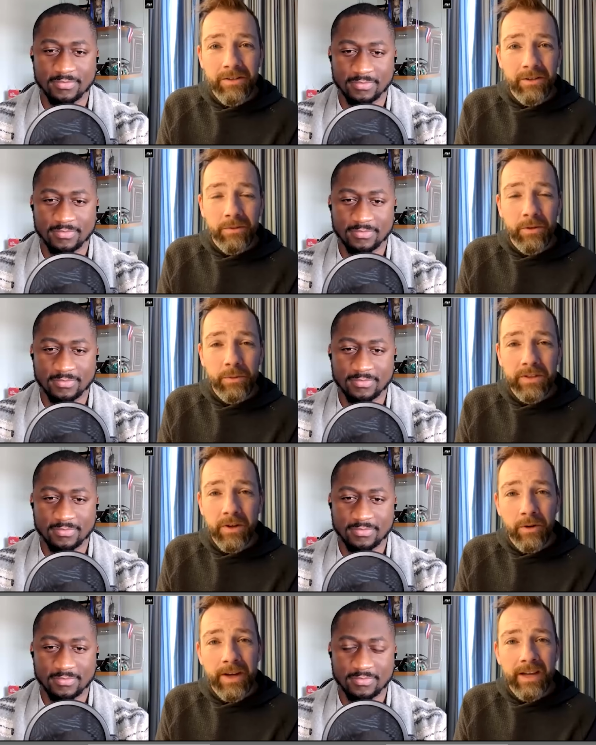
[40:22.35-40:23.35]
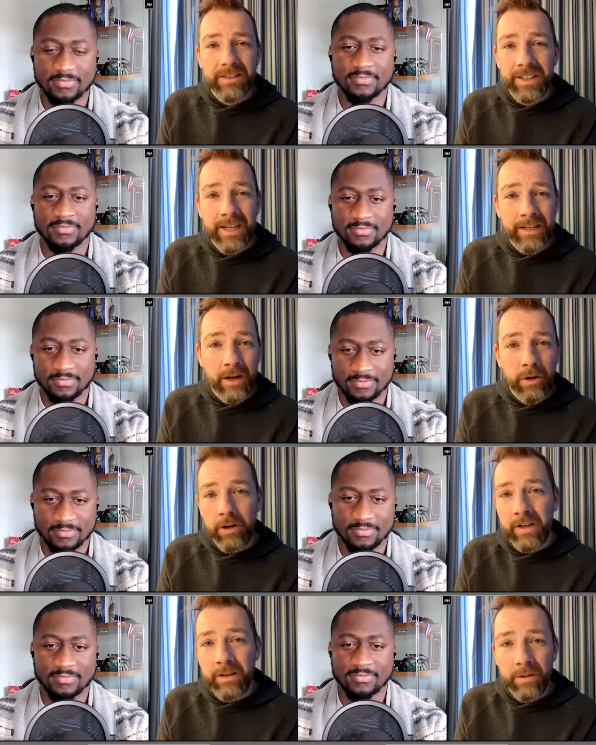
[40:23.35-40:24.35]
Speaker 1: you know, a few weeks ago in Castonguay, and now we
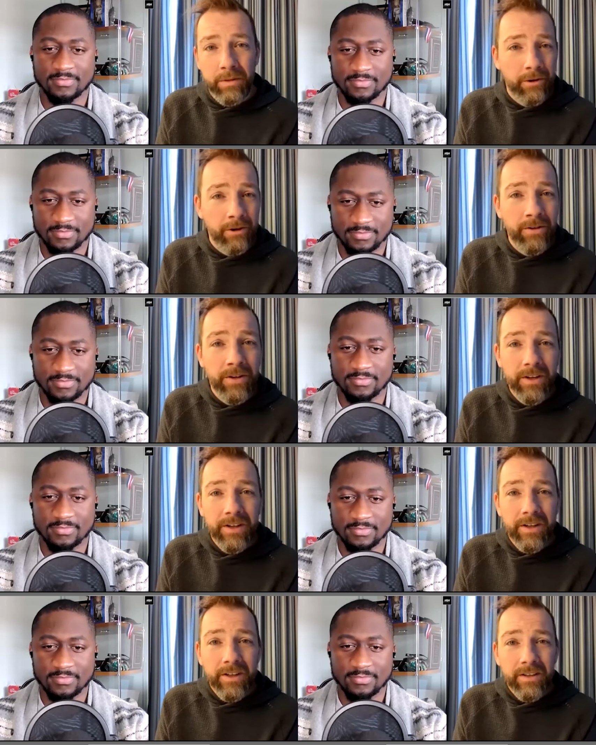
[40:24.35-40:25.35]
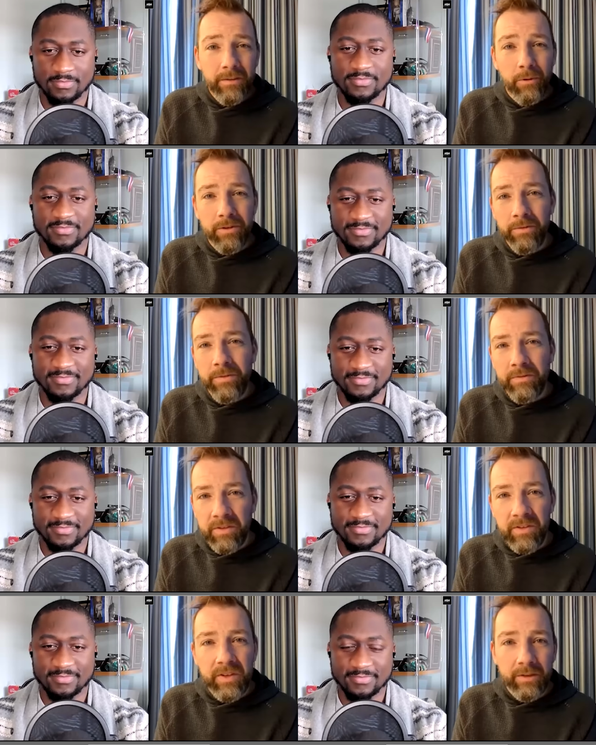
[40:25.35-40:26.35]
already have the third. The fourth and the fifth
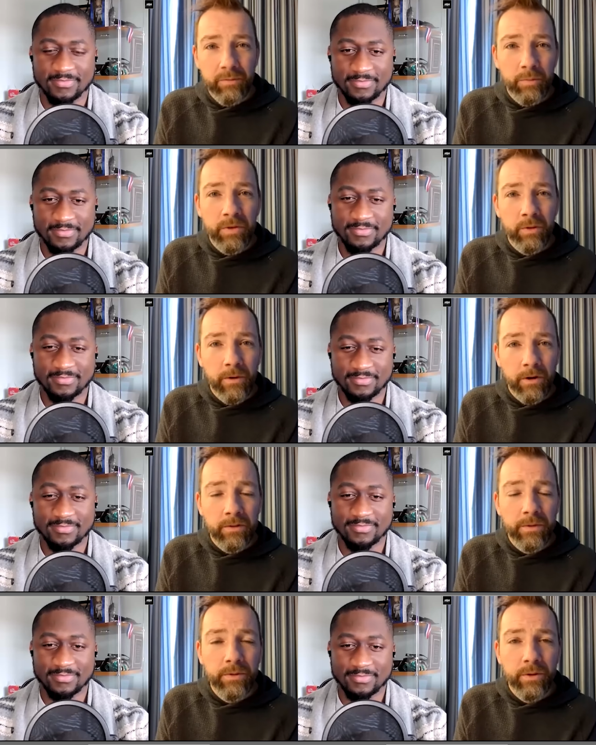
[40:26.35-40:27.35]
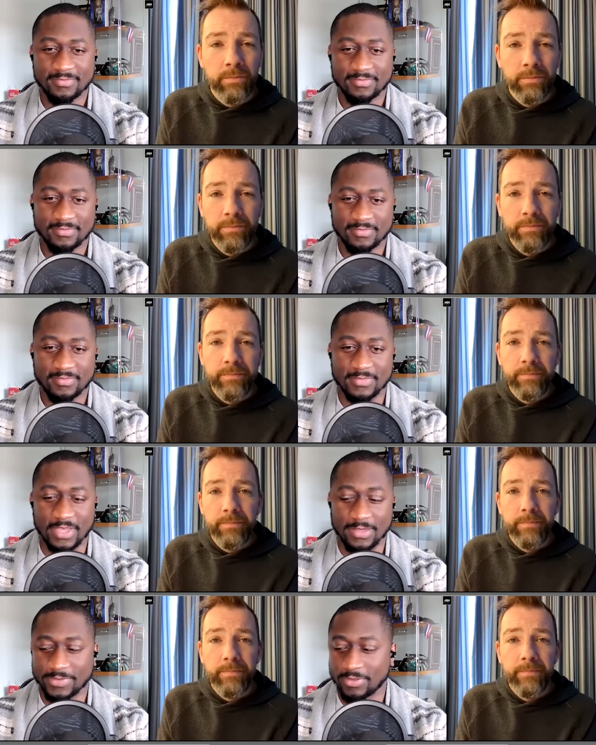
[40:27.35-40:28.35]
and the sixth won't be too far in the future.
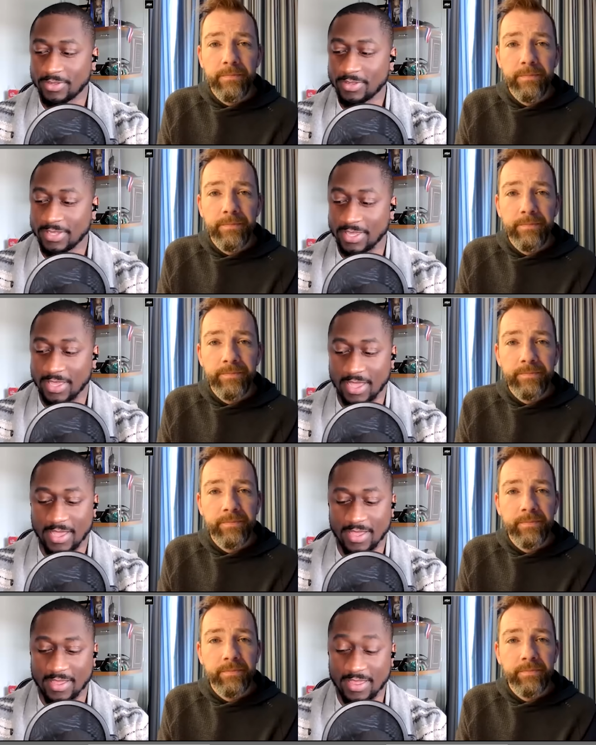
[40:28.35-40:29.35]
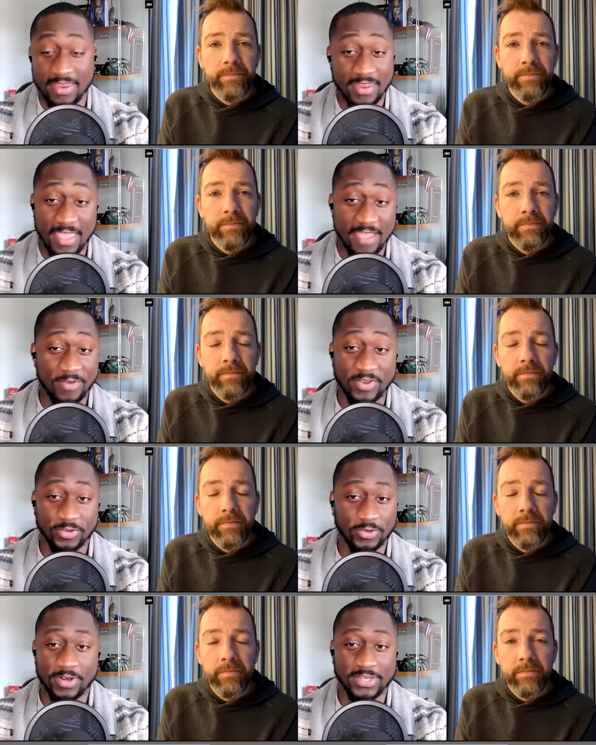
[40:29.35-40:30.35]
Speaker 2: Absolutely. Uh, and they have
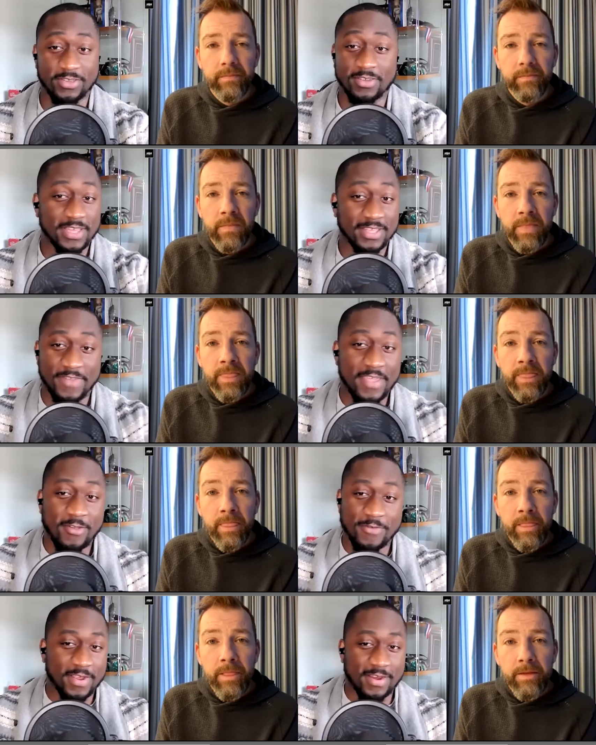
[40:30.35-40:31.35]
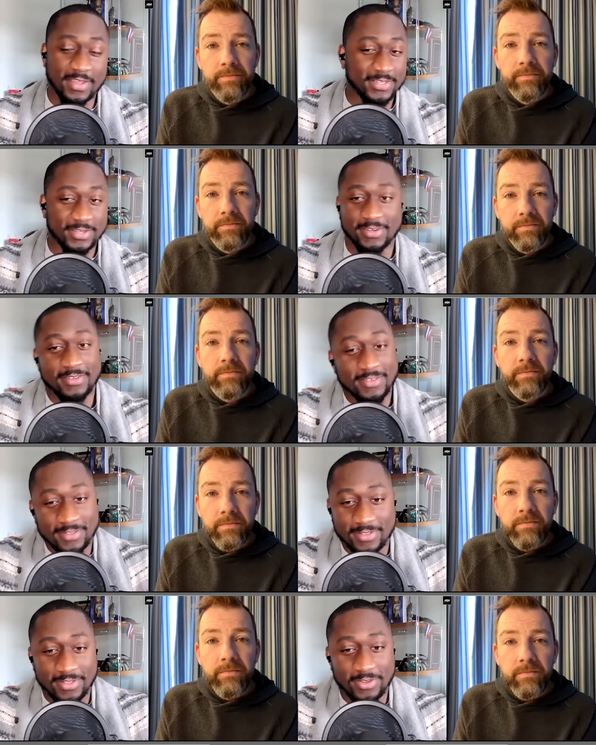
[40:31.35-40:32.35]
Rachel Dory too. Like the Vancouver Canucks are
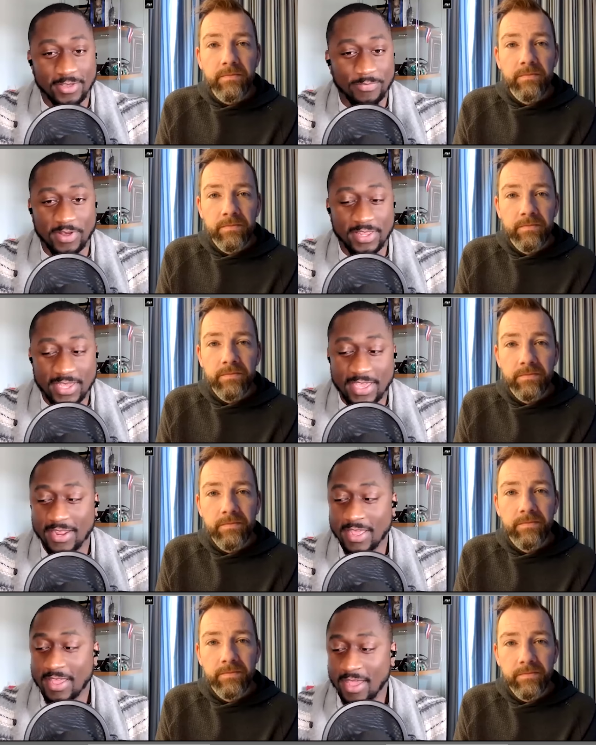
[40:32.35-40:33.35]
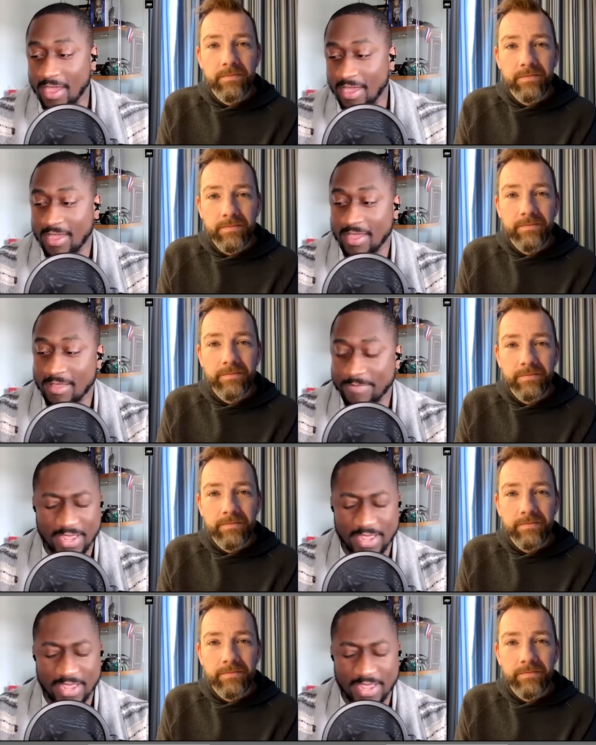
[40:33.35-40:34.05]
they're looking pretty lit. Uh, but